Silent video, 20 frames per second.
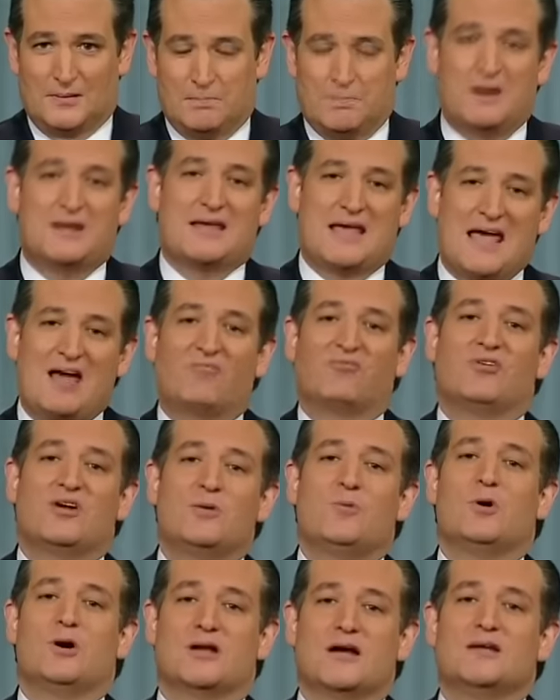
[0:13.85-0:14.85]
But
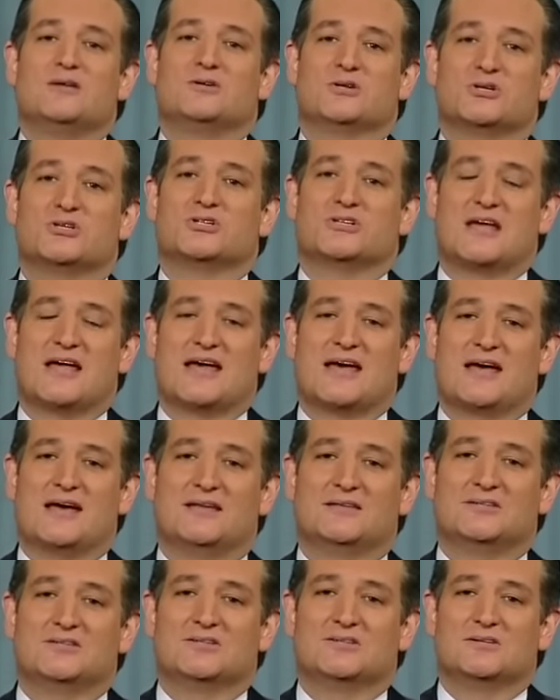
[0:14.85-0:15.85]
everyone
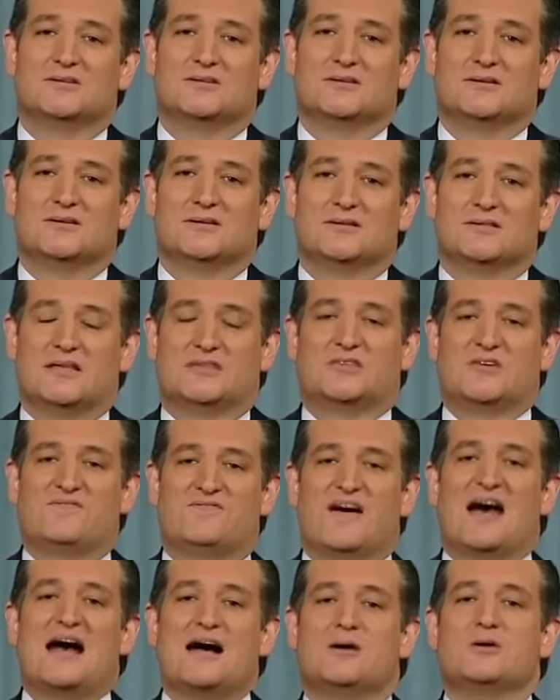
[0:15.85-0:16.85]
understands that the
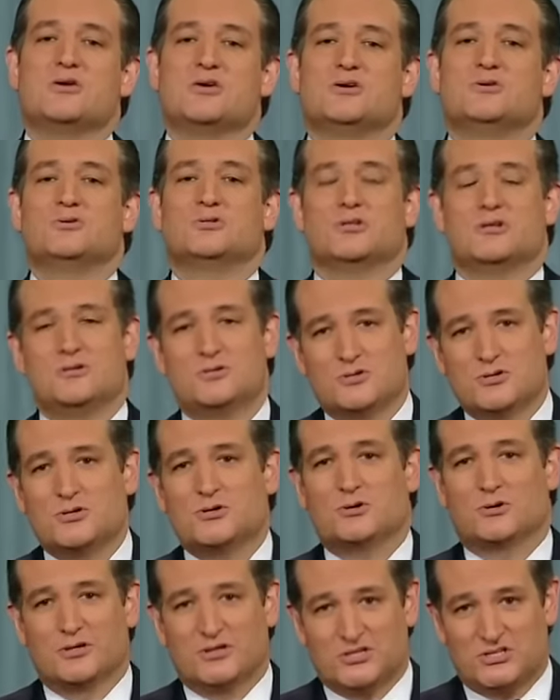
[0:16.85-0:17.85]
values in New
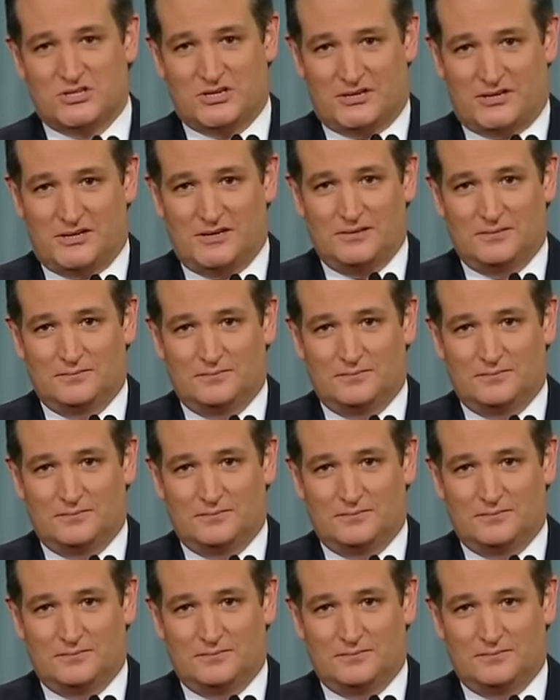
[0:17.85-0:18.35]
York City